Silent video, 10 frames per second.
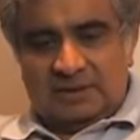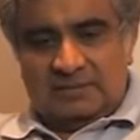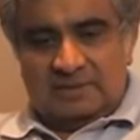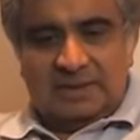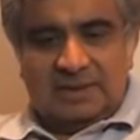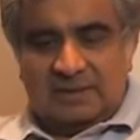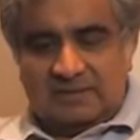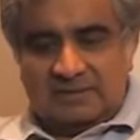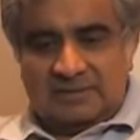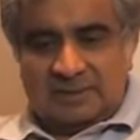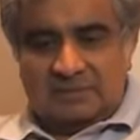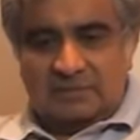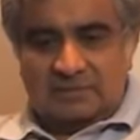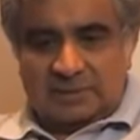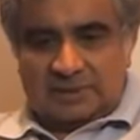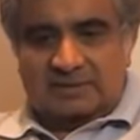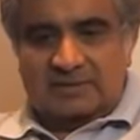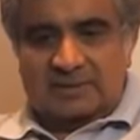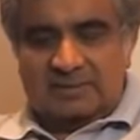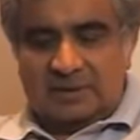within and out of Nagpur but I
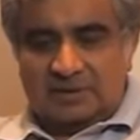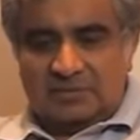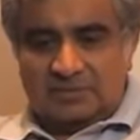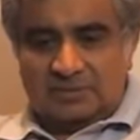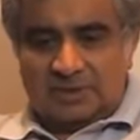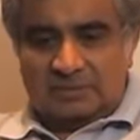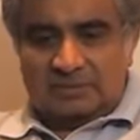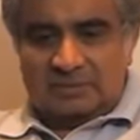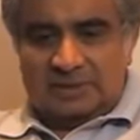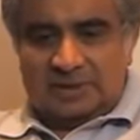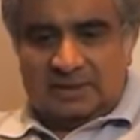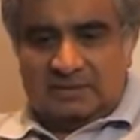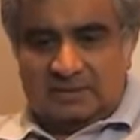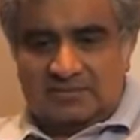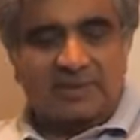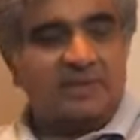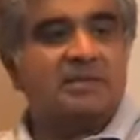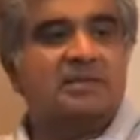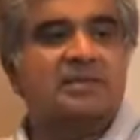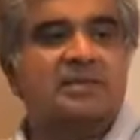did my law from Nagpur then I qualified
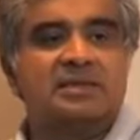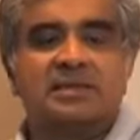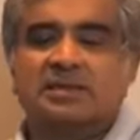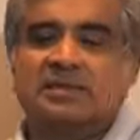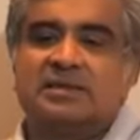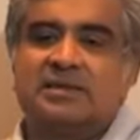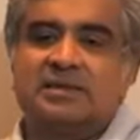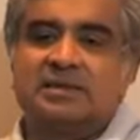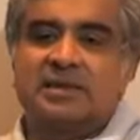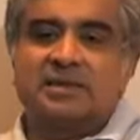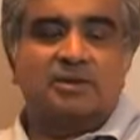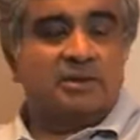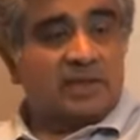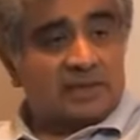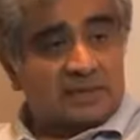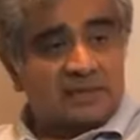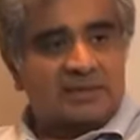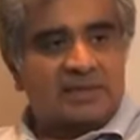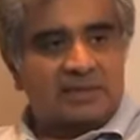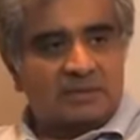then I joined
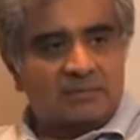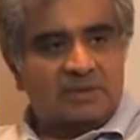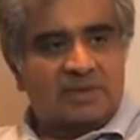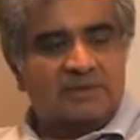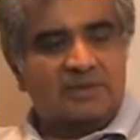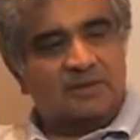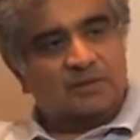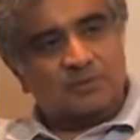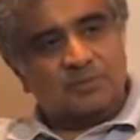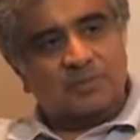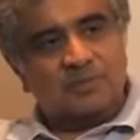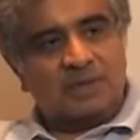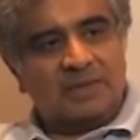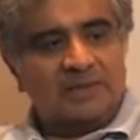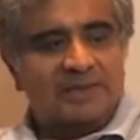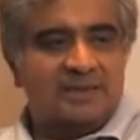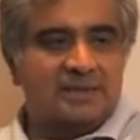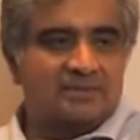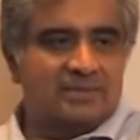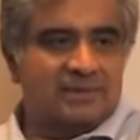Dadachanji and company so I used to partly
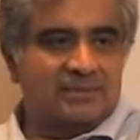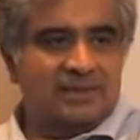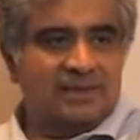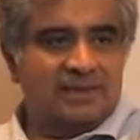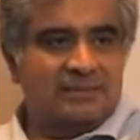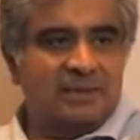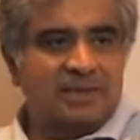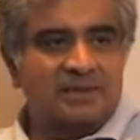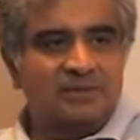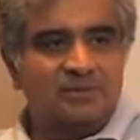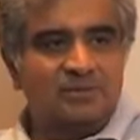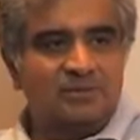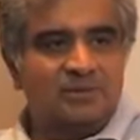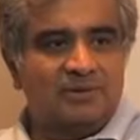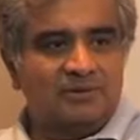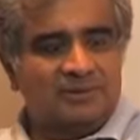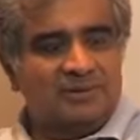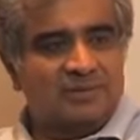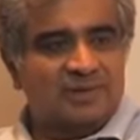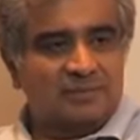intern with them in Delhi partly do law
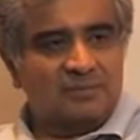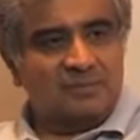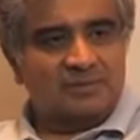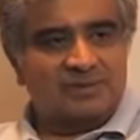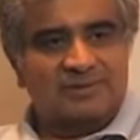in Nagpur